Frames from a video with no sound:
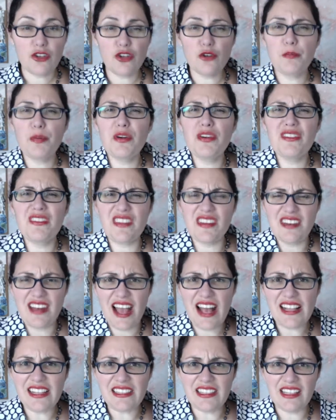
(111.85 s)
Your
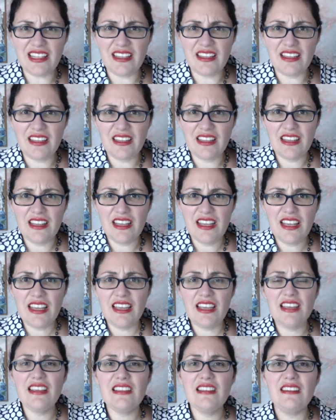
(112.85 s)
personality
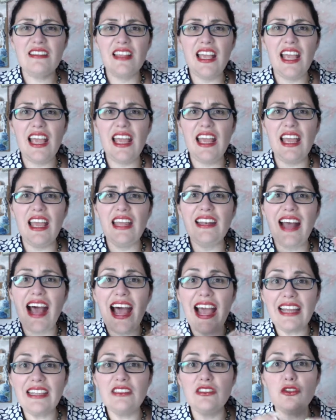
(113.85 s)
is an
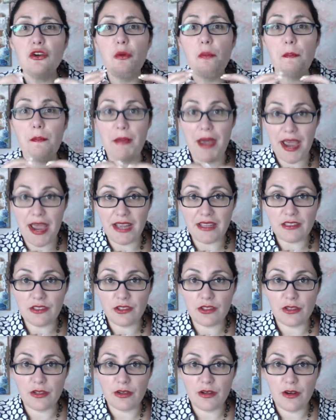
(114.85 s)
ideal
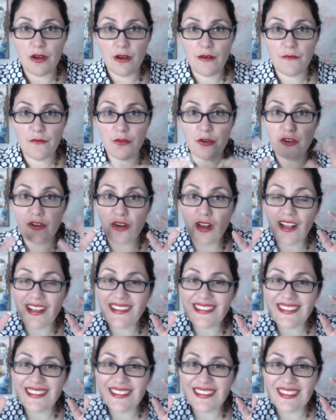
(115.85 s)
match for
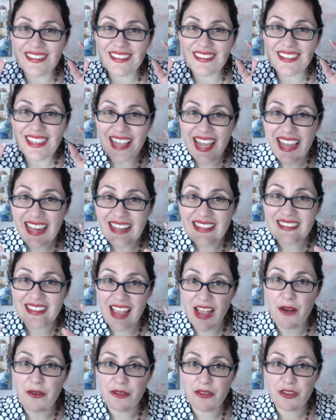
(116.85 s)
clients
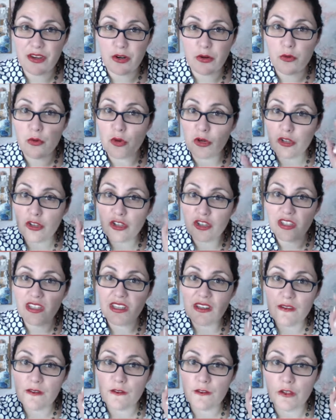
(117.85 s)
out there who are
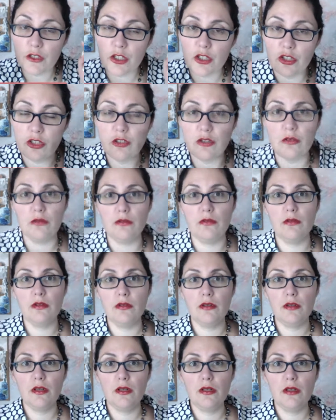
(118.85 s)
looking for you,
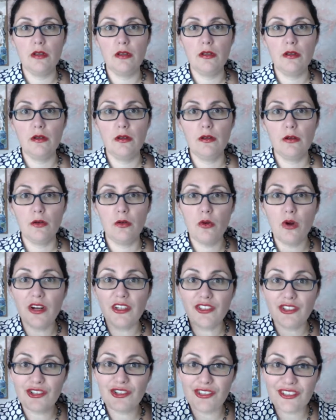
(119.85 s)
who
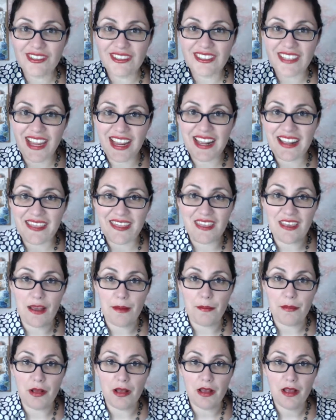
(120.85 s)
understand
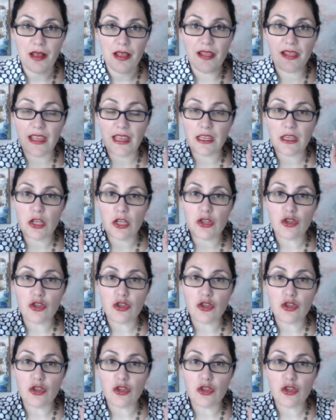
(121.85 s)
them like